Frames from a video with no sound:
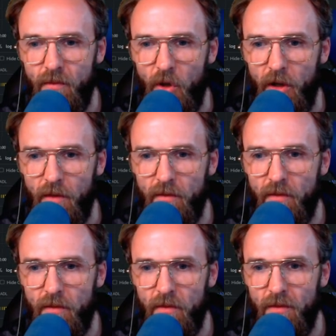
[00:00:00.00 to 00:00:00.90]
But
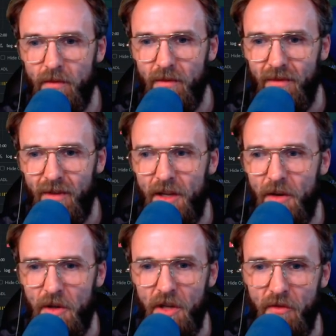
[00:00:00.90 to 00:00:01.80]

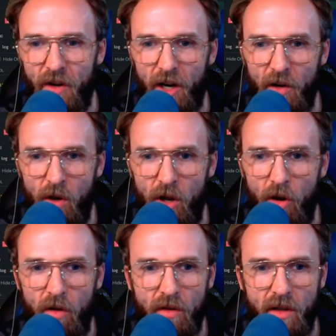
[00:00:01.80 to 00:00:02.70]
we could very
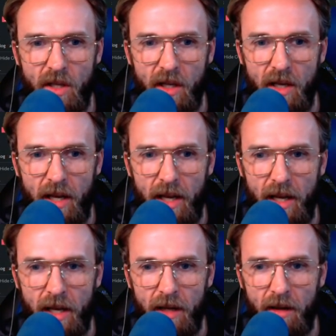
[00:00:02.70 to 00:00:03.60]
well get
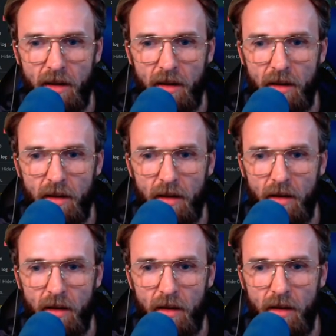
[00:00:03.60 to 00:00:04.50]
a
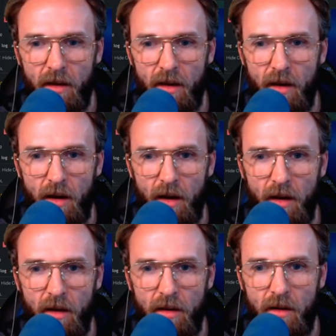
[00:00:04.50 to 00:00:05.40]

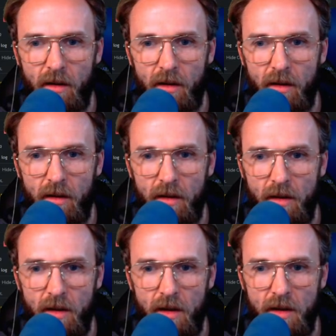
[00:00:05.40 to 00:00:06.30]
uh,
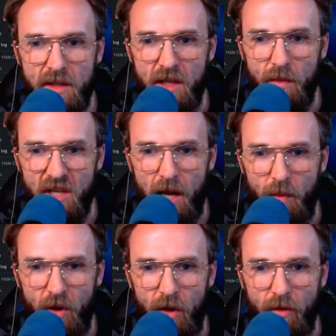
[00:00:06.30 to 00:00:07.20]
some
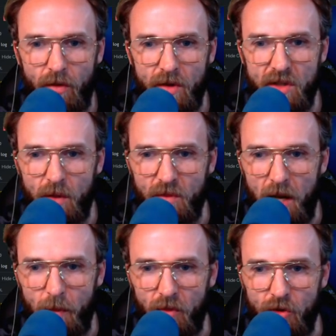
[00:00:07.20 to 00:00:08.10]
type of some
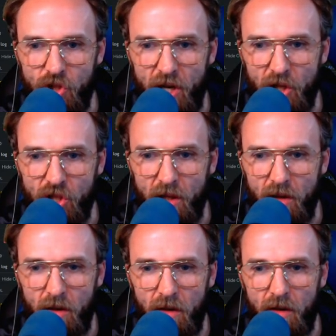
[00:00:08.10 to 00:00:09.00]
type of rejection.